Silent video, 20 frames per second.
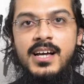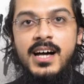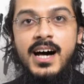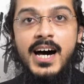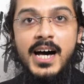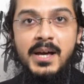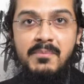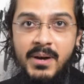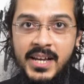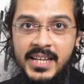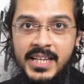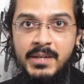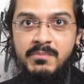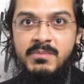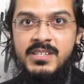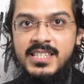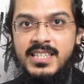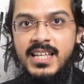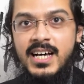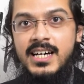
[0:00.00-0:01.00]
Hi, my
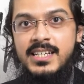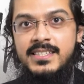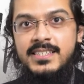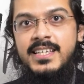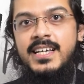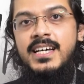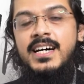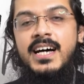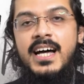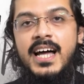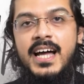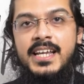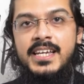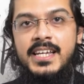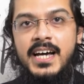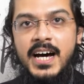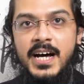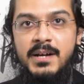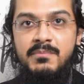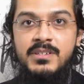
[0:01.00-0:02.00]
name is Taha Zia
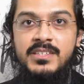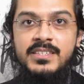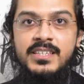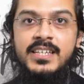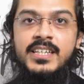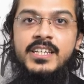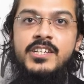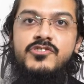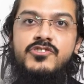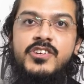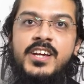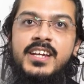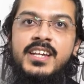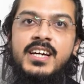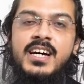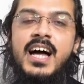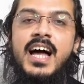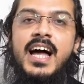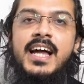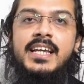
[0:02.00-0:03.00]
and I'm a senior
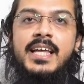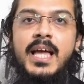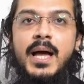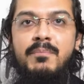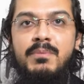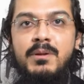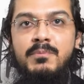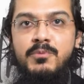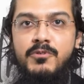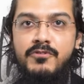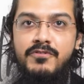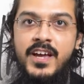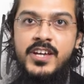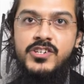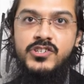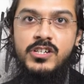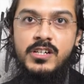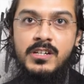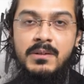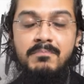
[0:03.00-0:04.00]
trainer at Kaplan
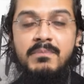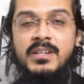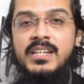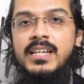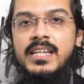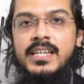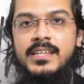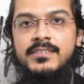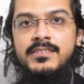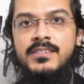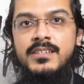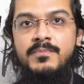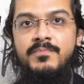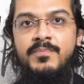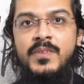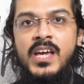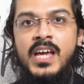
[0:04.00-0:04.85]
Professional Middle East.